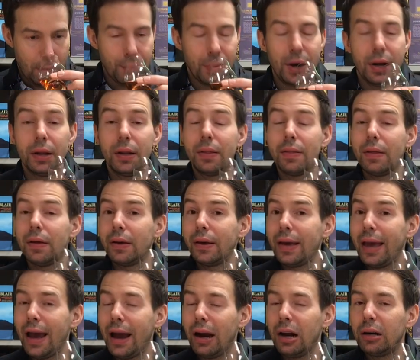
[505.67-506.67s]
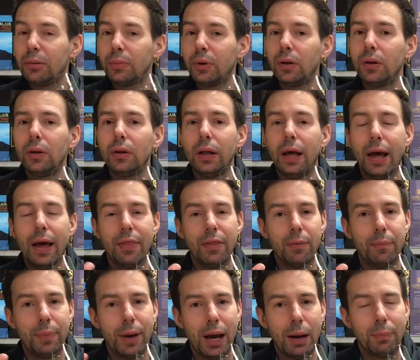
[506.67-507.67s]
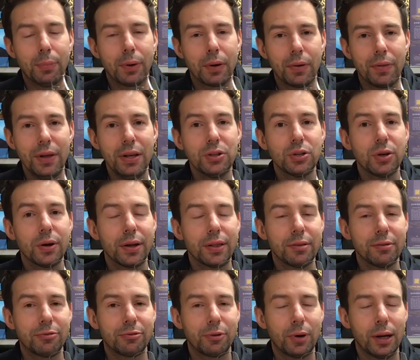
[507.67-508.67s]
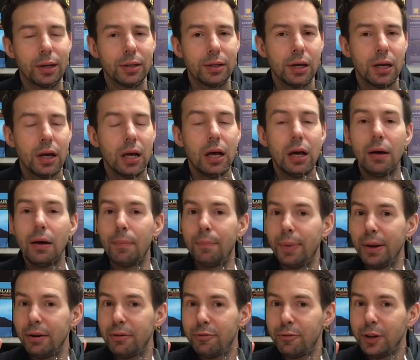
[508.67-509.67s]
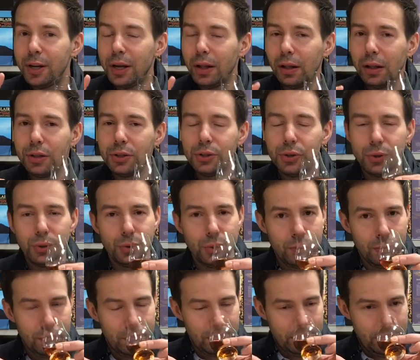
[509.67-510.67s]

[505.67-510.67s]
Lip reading: But the caramel and the pepper, these are at the front. Bit of vanilla too.